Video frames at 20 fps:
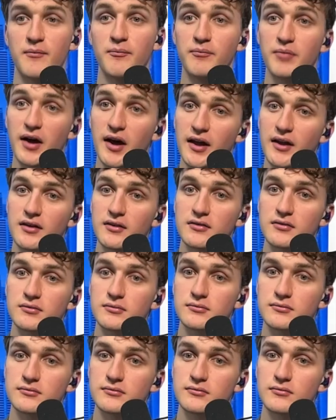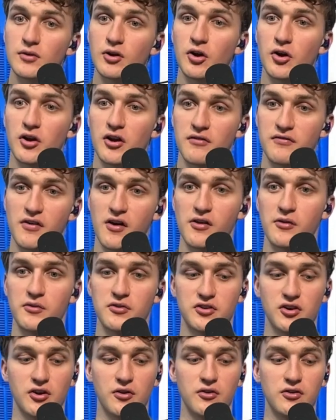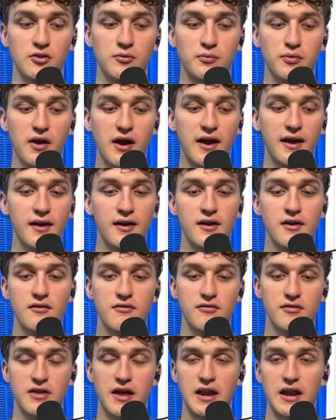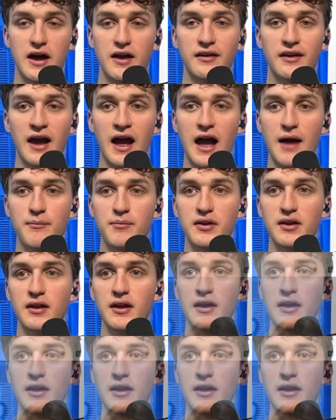But her and her followers are going to pray for that not to happen.